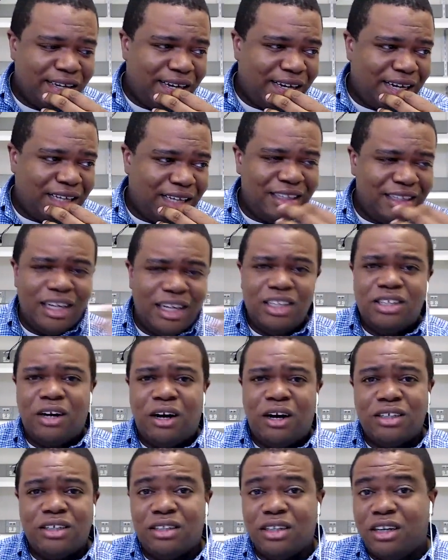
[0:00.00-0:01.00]
And I think he
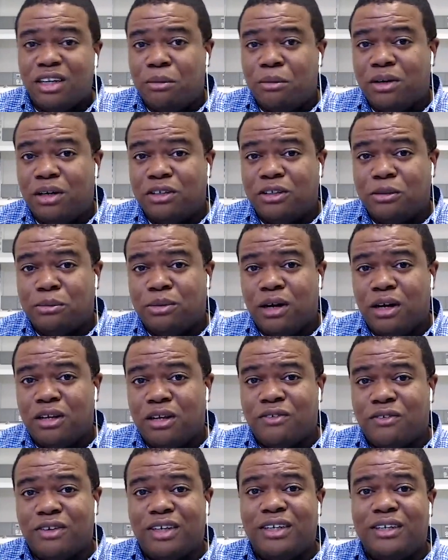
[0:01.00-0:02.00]
charges a couple
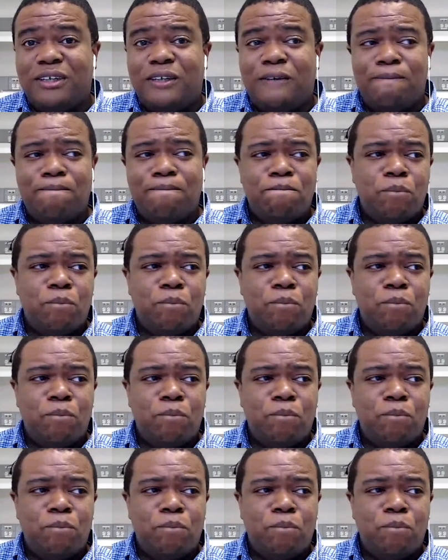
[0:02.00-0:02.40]
$100 for it.